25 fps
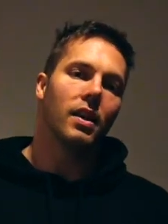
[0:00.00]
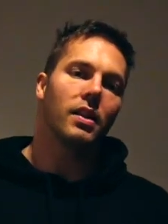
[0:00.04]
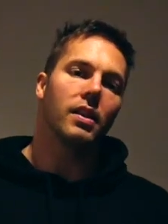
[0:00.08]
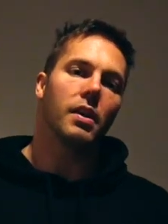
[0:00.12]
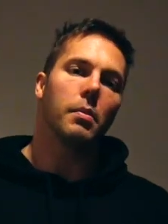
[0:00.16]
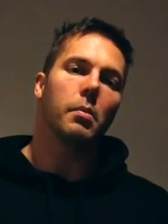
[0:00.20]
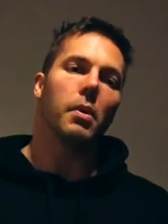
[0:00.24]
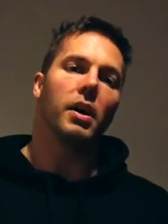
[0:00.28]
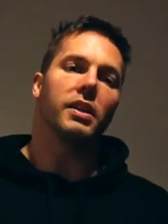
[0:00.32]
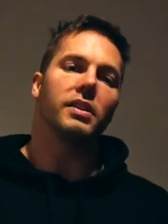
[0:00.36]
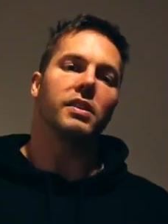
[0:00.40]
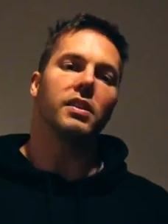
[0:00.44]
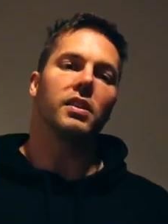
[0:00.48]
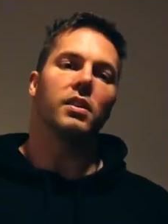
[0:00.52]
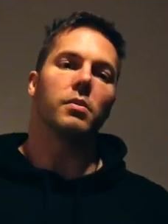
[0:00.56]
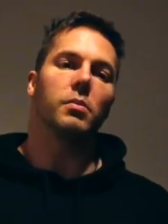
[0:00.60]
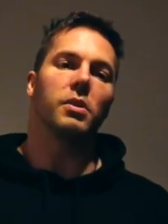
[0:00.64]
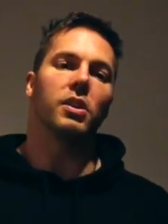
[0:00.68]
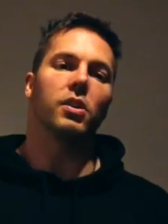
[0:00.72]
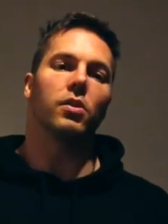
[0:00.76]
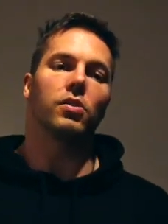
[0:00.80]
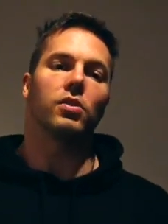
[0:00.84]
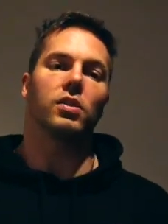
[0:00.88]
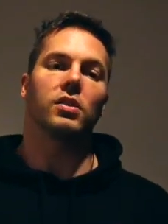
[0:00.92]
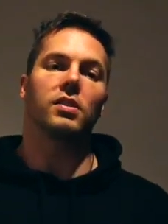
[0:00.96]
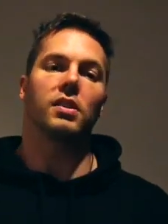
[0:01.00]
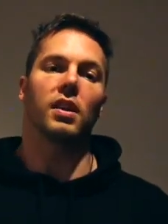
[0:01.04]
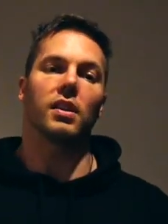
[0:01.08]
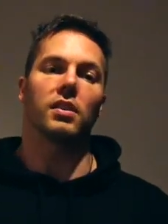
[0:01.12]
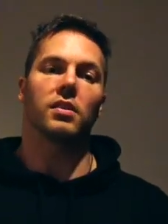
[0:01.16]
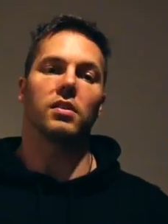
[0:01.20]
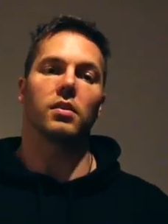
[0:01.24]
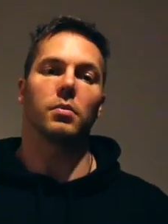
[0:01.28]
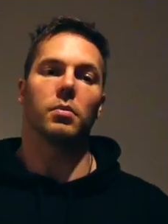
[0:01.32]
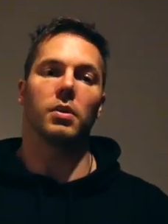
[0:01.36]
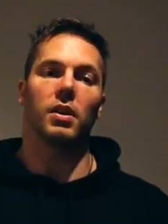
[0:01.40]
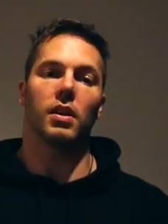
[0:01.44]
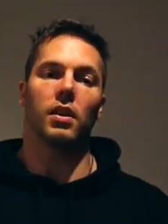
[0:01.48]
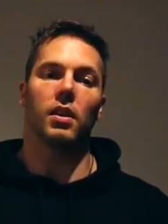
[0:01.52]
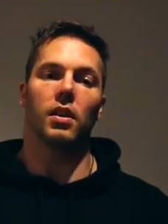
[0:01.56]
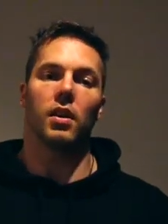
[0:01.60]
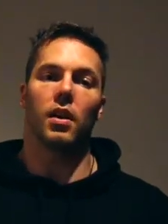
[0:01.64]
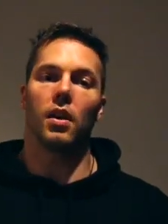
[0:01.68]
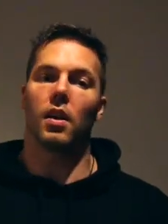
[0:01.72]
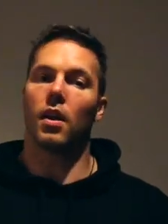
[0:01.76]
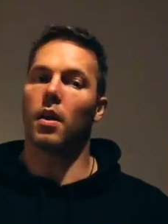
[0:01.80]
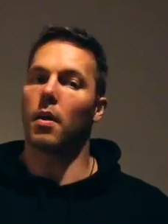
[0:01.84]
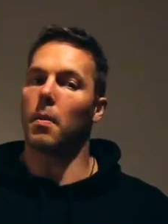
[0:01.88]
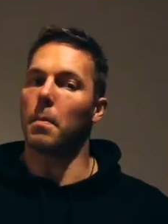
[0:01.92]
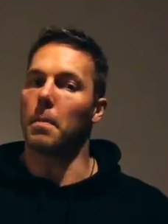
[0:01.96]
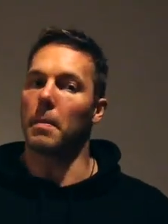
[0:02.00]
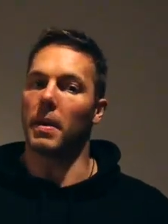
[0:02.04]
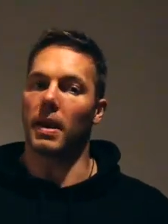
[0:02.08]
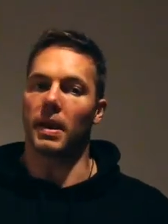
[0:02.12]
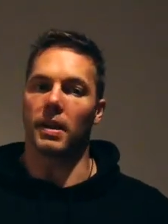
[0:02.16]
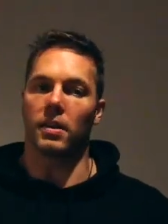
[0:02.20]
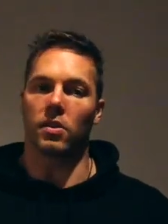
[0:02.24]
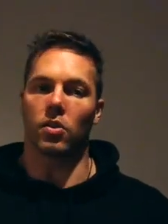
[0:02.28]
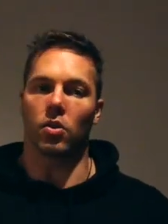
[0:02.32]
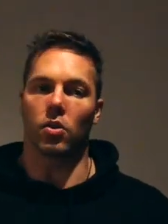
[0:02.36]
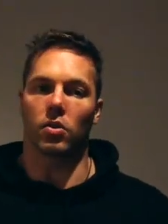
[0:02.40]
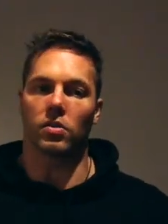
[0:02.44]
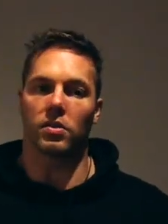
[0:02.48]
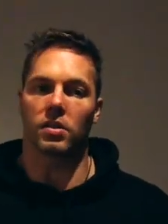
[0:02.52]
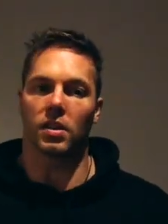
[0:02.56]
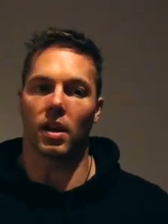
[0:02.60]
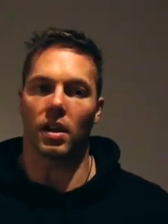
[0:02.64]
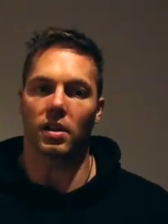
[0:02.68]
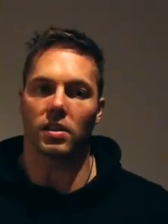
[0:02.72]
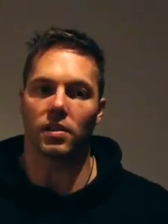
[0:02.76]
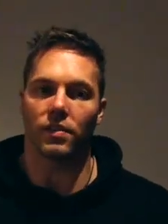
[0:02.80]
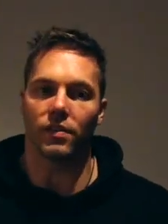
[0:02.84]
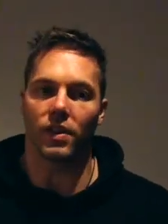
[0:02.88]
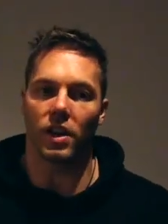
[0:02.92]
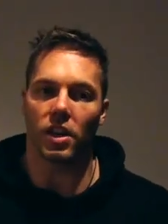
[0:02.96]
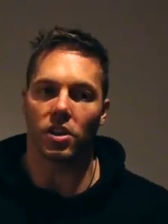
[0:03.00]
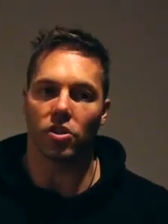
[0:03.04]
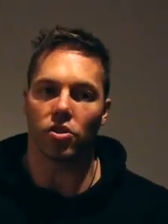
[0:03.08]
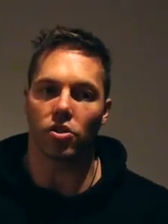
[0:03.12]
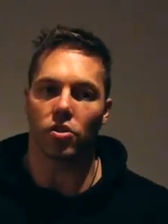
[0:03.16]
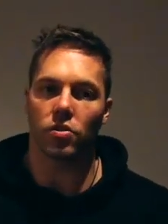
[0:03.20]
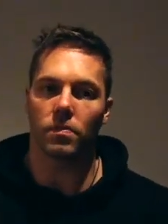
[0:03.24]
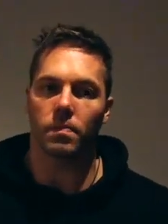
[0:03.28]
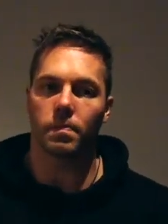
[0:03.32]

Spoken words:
then my dinner meal just tends to be meat and non-starchy veg.